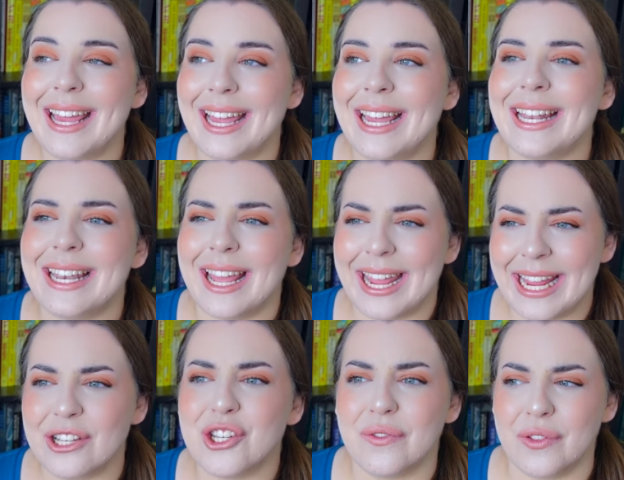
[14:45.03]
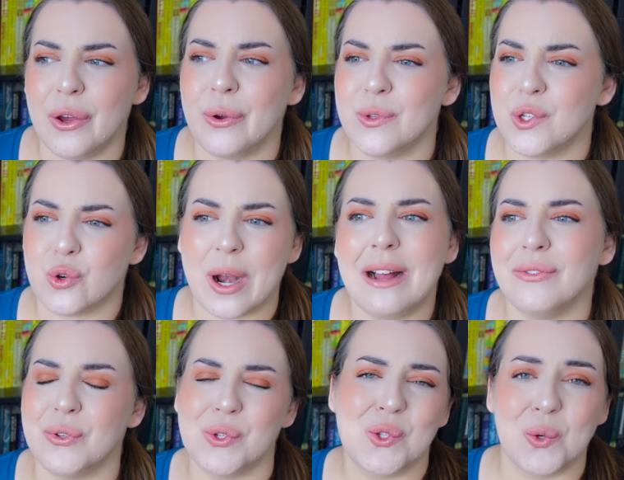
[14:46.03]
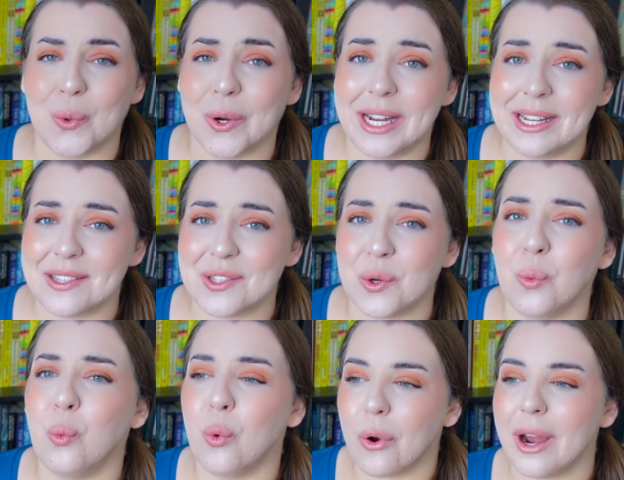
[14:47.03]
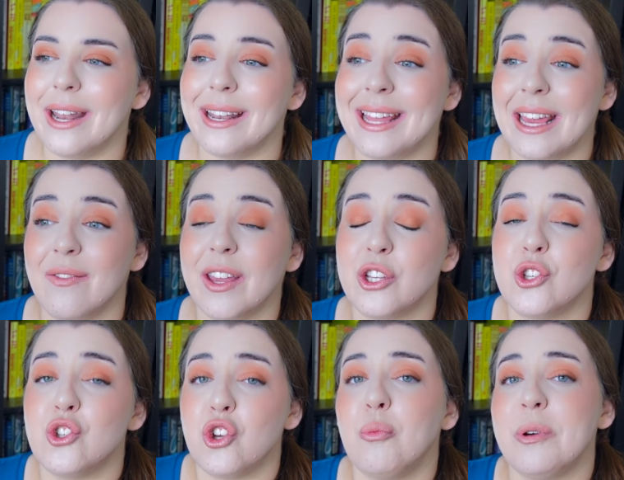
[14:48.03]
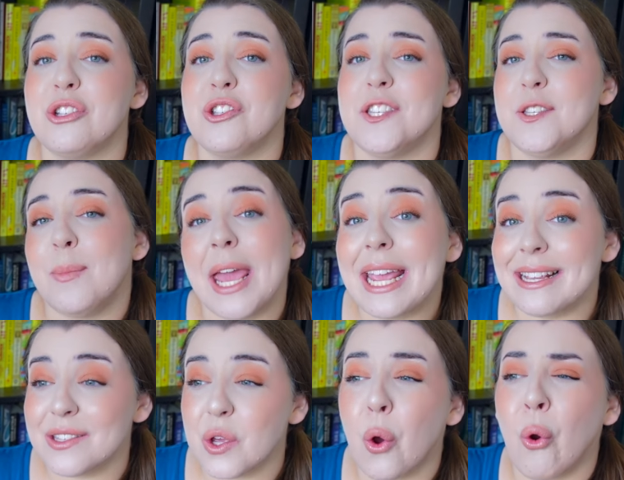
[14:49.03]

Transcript: in each of those travel stories to warrant giving so much space